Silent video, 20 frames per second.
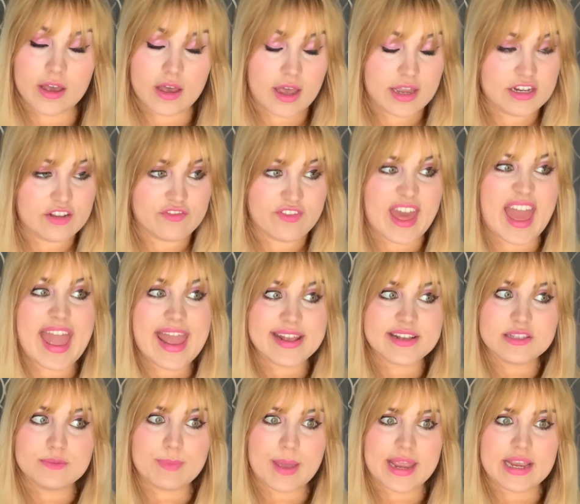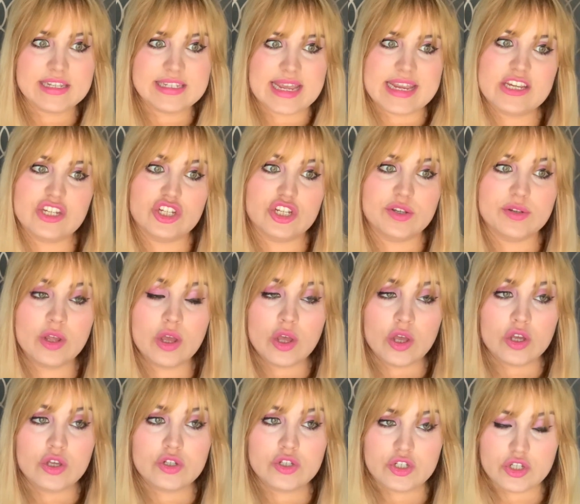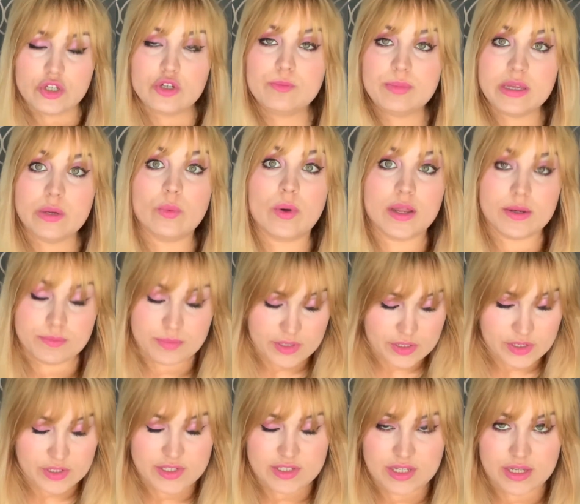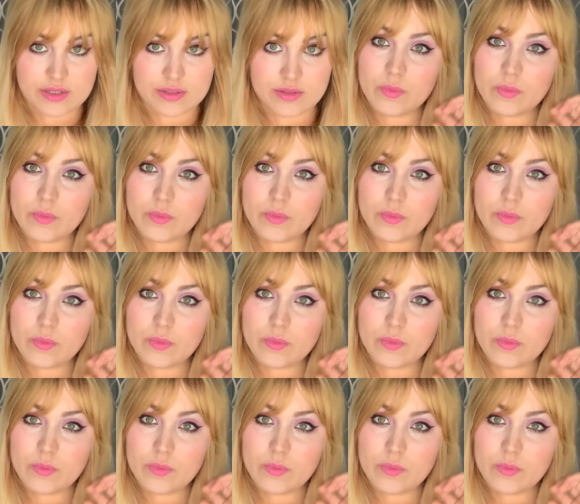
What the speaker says: kind of that expectation to be one person,